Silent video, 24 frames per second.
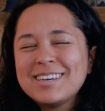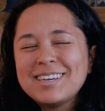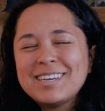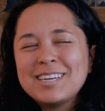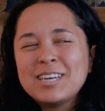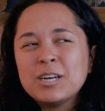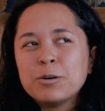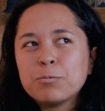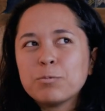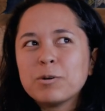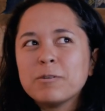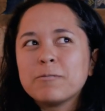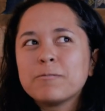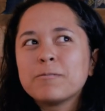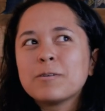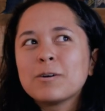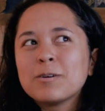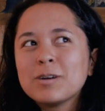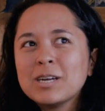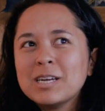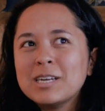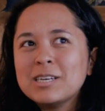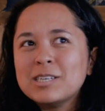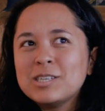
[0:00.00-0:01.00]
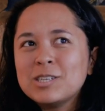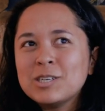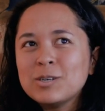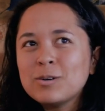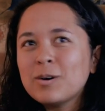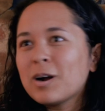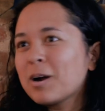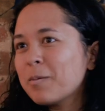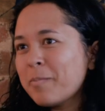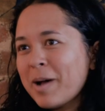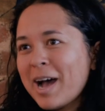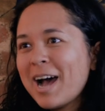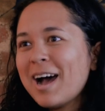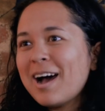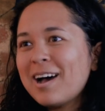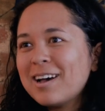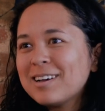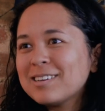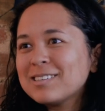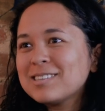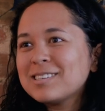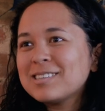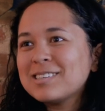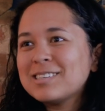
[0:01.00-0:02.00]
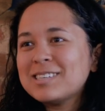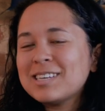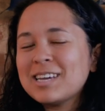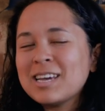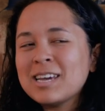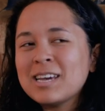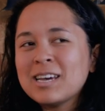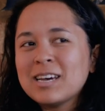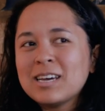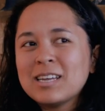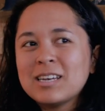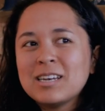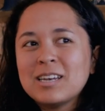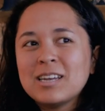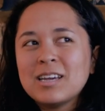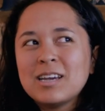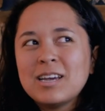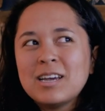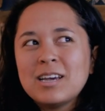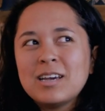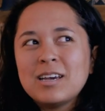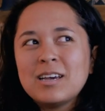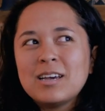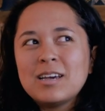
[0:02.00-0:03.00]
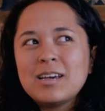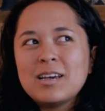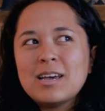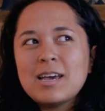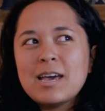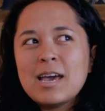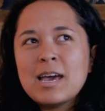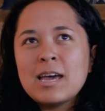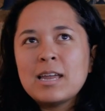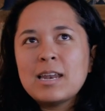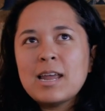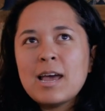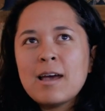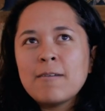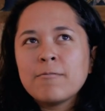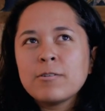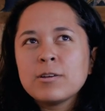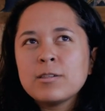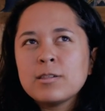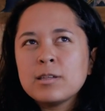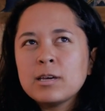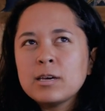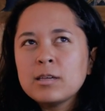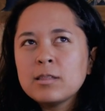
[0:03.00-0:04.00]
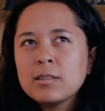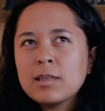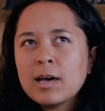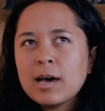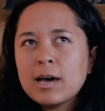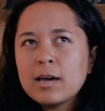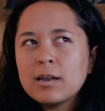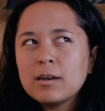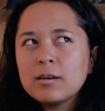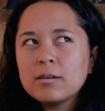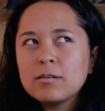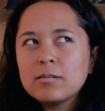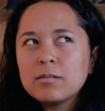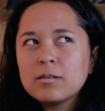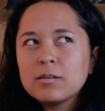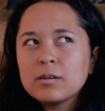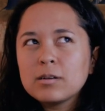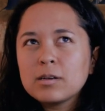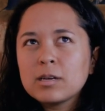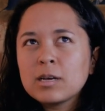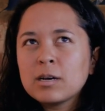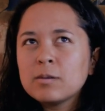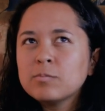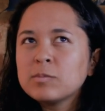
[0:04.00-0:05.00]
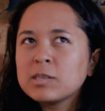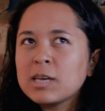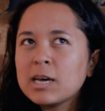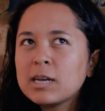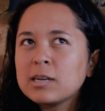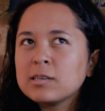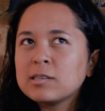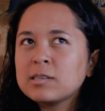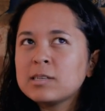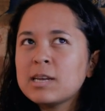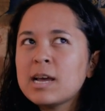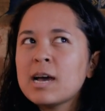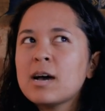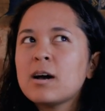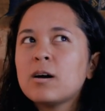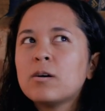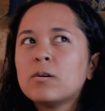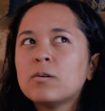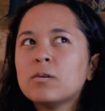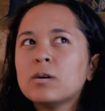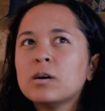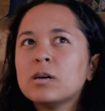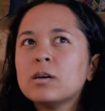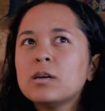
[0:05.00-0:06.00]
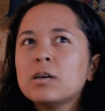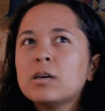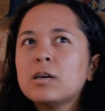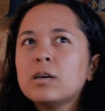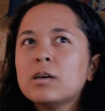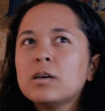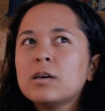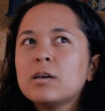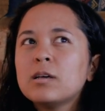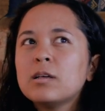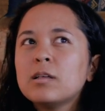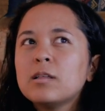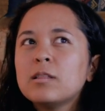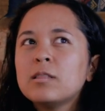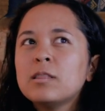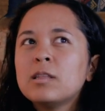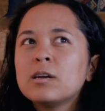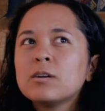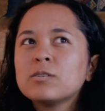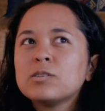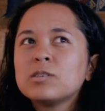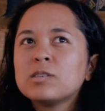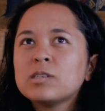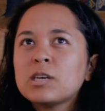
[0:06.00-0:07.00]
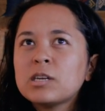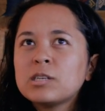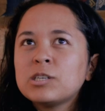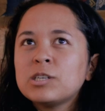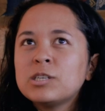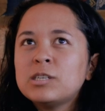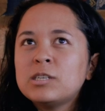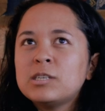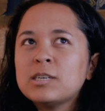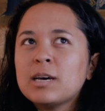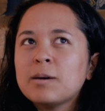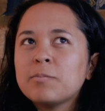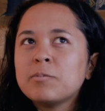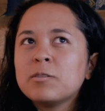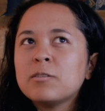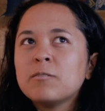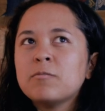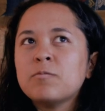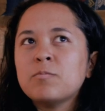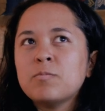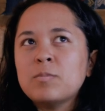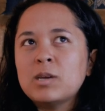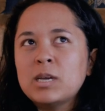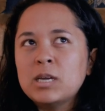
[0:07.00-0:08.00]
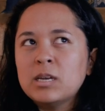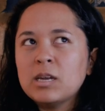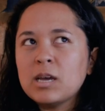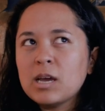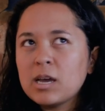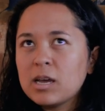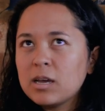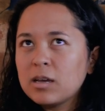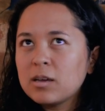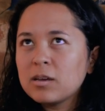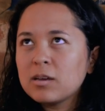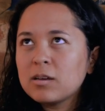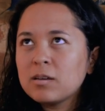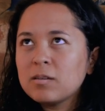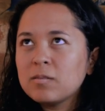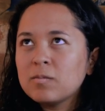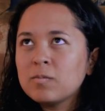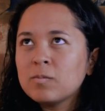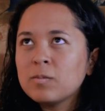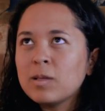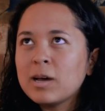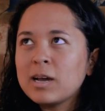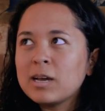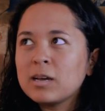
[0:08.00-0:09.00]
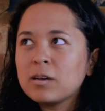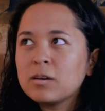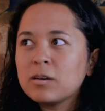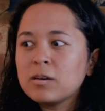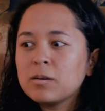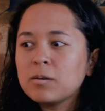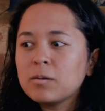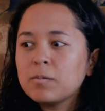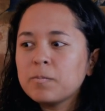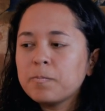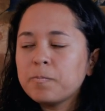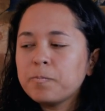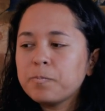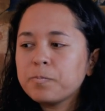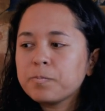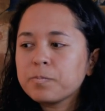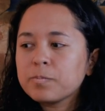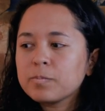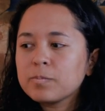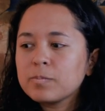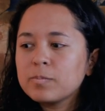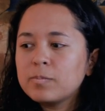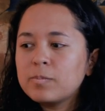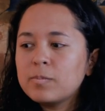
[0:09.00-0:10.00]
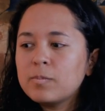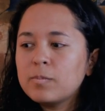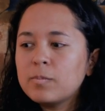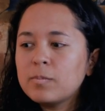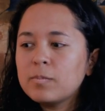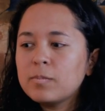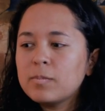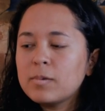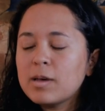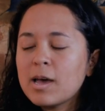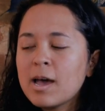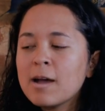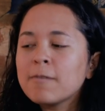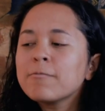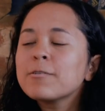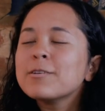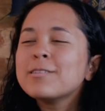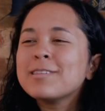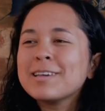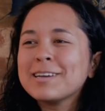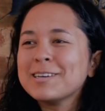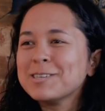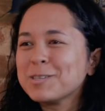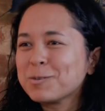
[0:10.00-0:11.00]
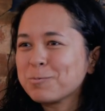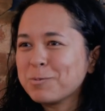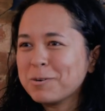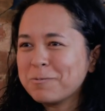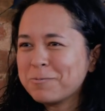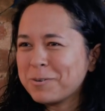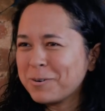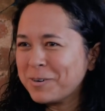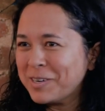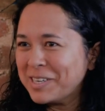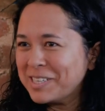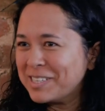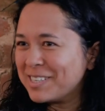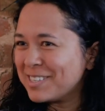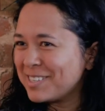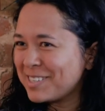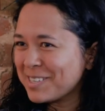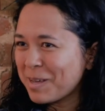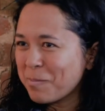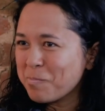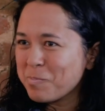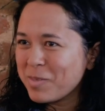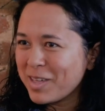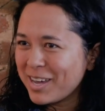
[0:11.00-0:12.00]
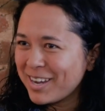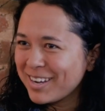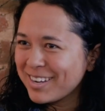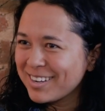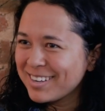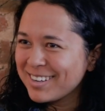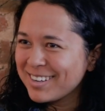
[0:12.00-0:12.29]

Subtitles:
referring to our past, and everything that comes at us now, there's such a depth of meaning. Like, everything is referring to something.